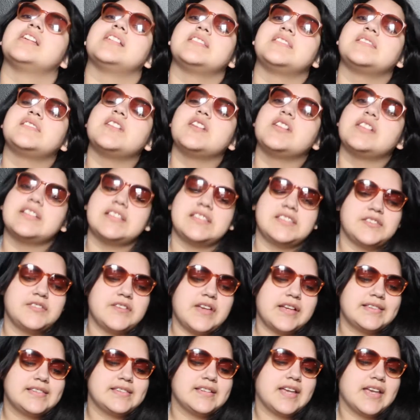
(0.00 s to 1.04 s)
So let's do
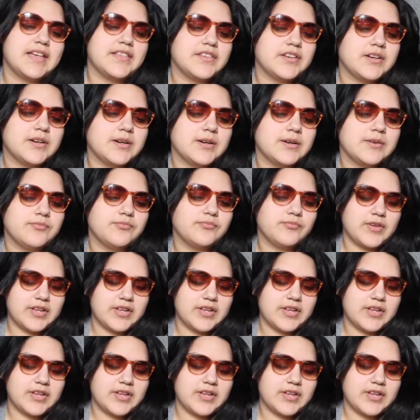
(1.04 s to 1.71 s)
that together.